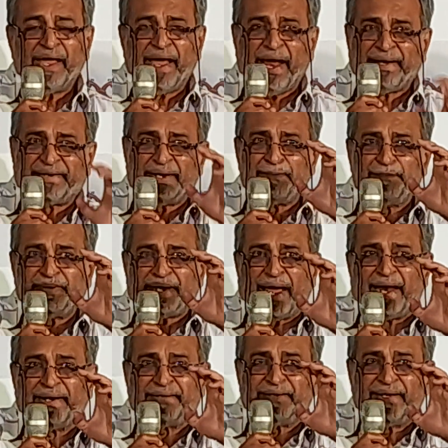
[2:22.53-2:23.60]
attempt
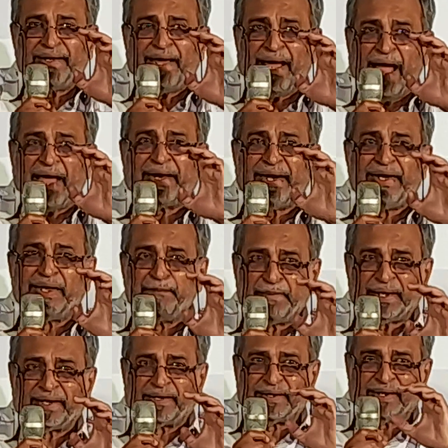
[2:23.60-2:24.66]
at
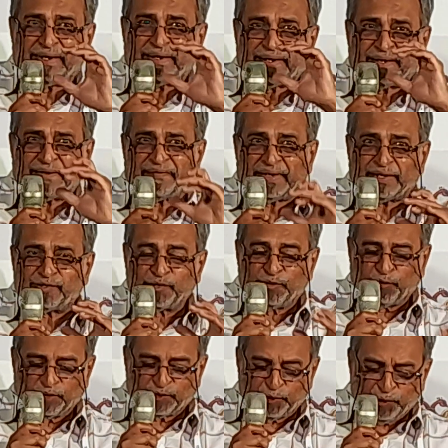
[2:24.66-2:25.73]
academic uh, thing. So,
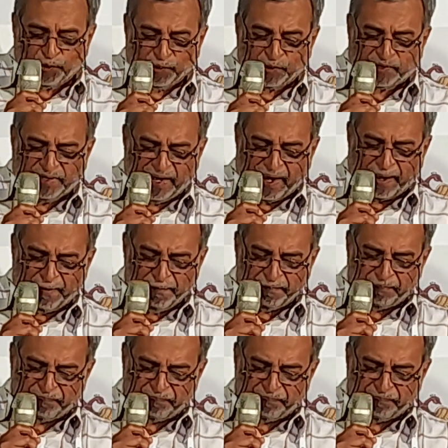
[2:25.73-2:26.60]
so you could say